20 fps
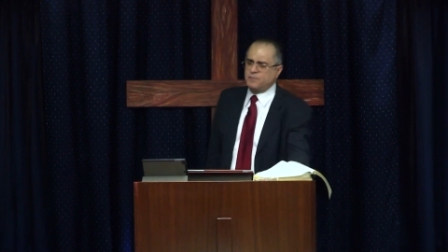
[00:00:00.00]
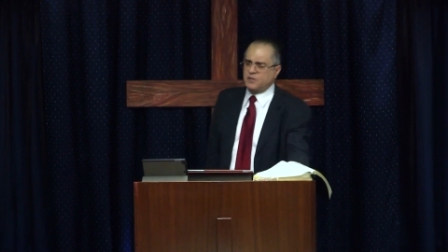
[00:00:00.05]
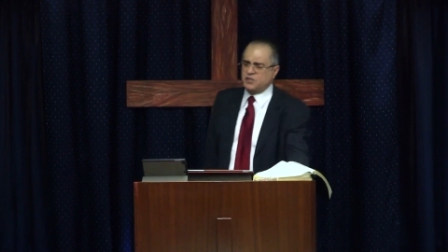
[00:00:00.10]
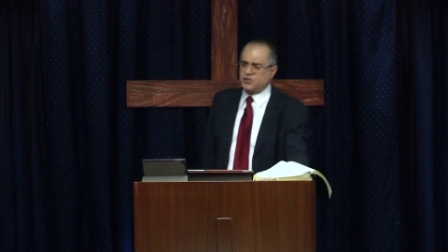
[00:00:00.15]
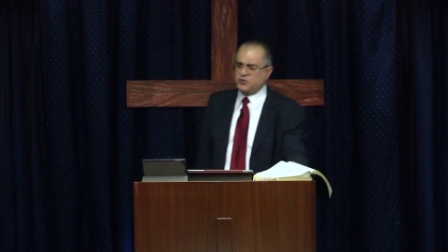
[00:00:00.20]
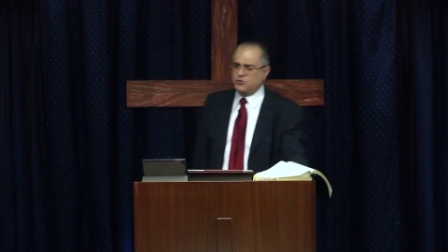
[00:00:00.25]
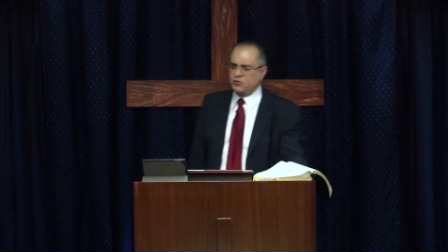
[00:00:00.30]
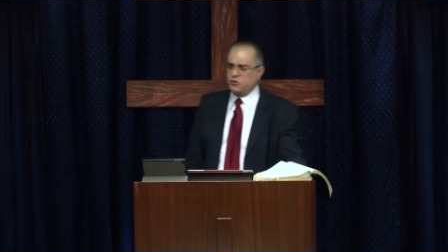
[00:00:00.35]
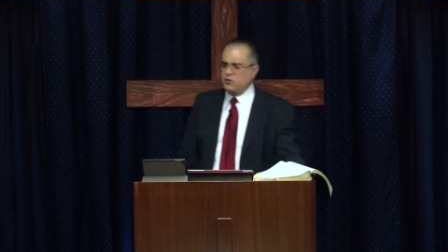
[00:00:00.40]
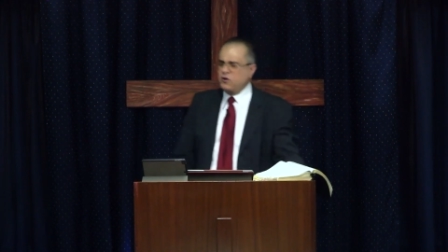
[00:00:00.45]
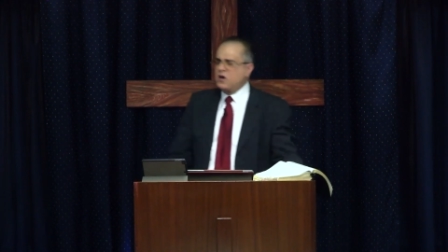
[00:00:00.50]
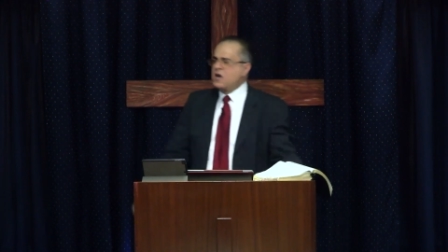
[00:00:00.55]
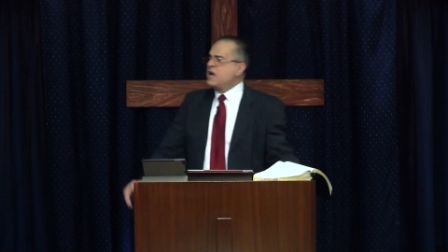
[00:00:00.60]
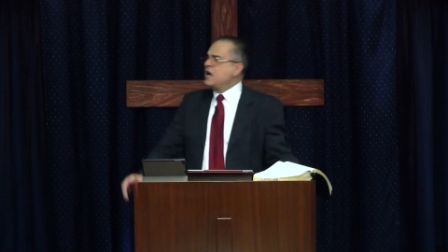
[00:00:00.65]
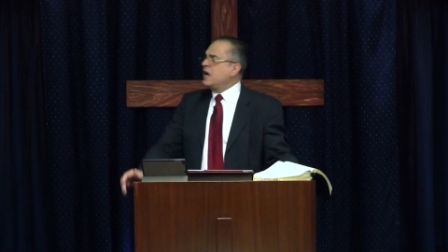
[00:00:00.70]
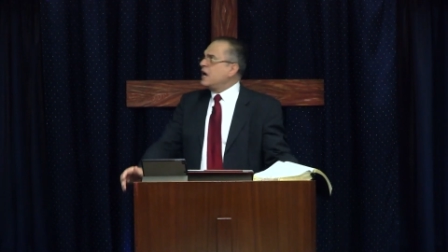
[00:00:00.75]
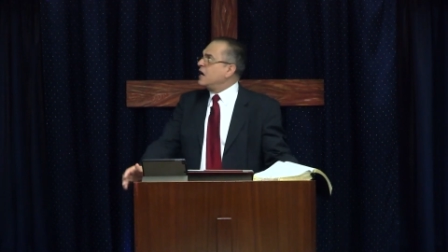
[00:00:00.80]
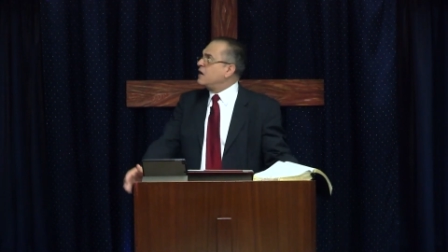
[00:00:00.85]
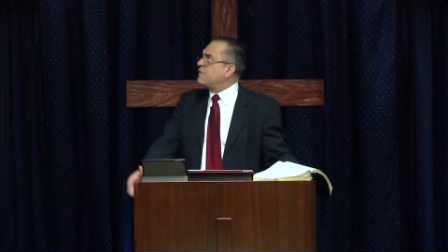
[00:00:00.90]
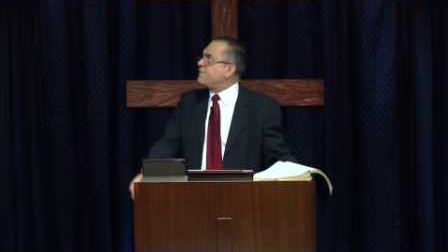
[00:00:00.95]
2
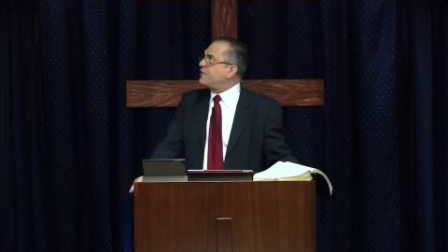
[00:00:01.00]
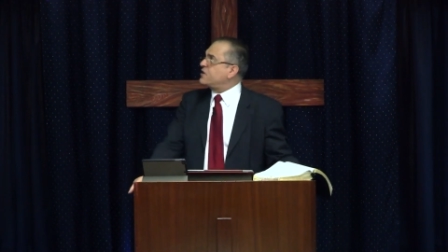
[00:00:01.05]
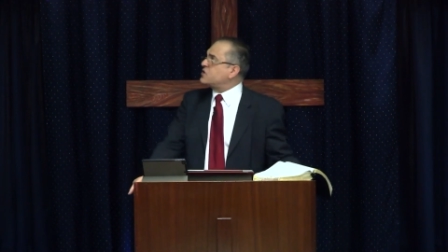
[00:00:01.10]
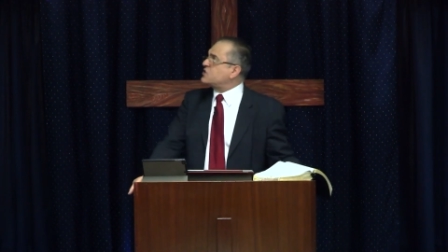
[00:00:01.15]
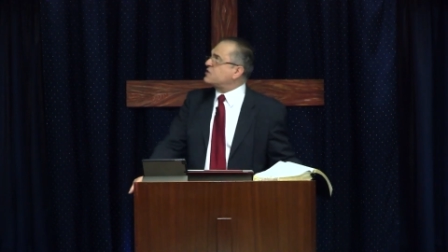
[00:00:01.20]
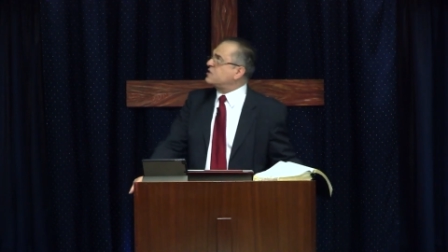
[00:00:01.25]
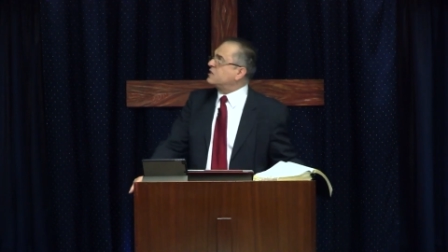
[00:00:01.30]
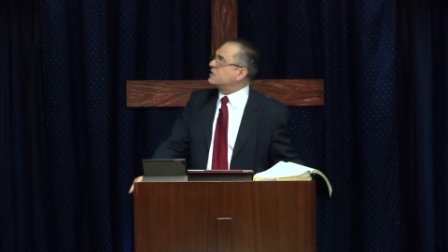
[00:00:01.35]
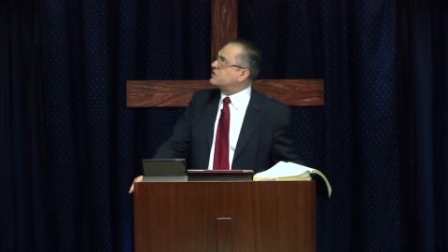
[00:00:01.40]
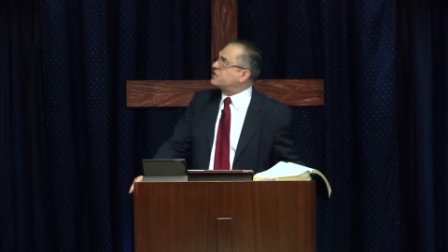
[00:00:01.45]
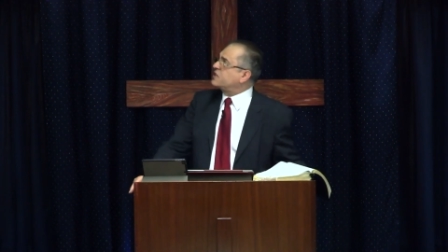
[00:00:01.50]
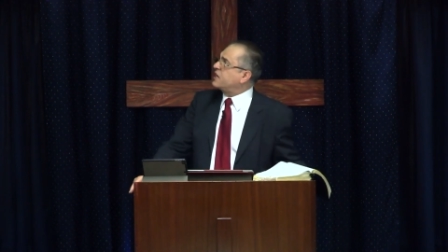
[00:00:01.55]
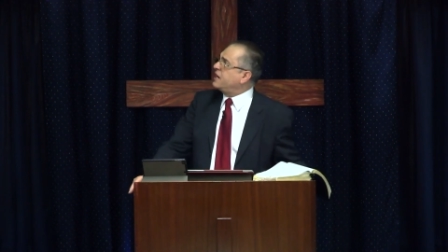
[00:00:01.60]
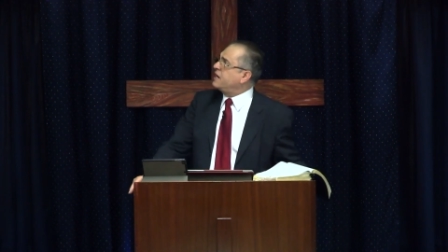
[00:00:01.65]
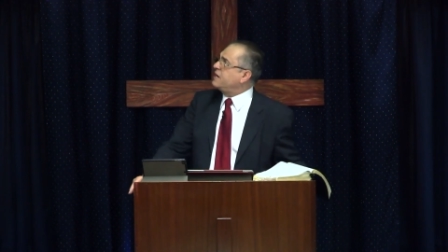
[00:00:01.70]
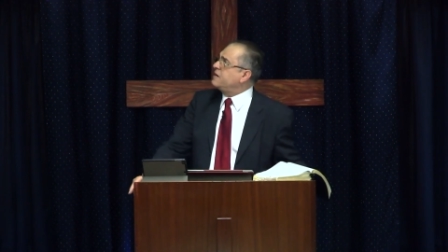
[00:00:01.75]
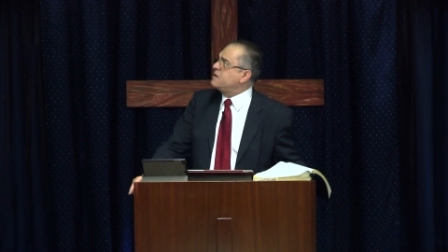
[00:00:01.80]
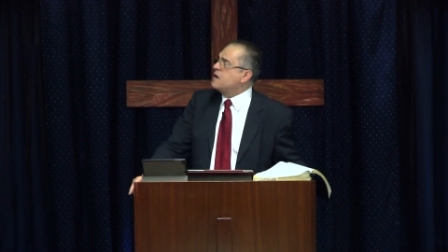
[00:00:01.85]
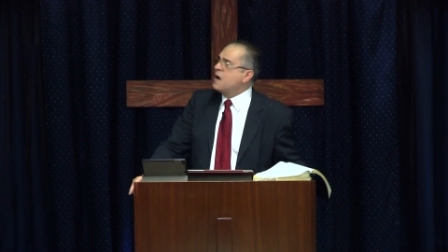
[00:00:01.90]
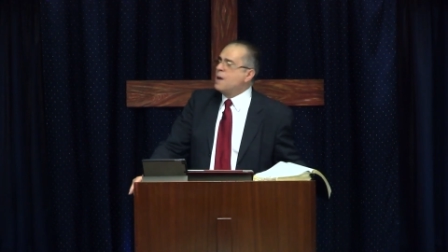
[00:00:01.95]
and verse
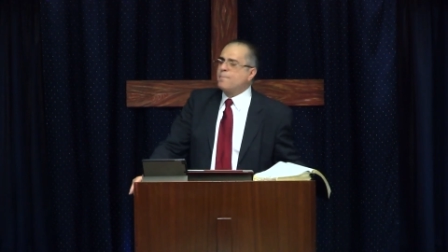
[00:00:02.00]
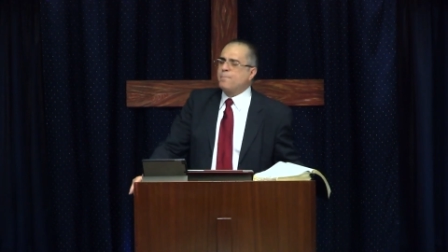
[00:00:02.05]
13,